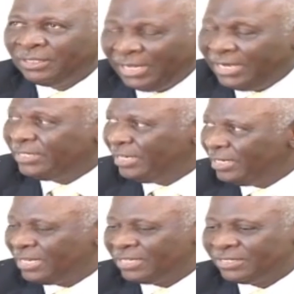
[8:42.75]
8
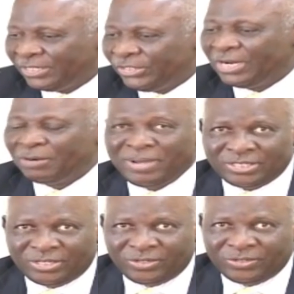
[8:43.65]
years as Nigerian
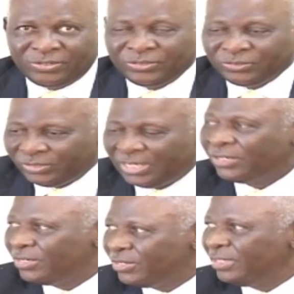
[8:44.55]
ambassador to that
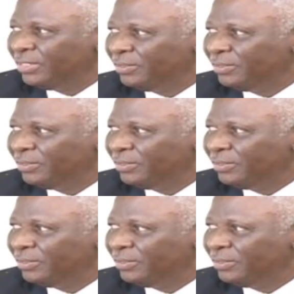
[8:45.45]
country.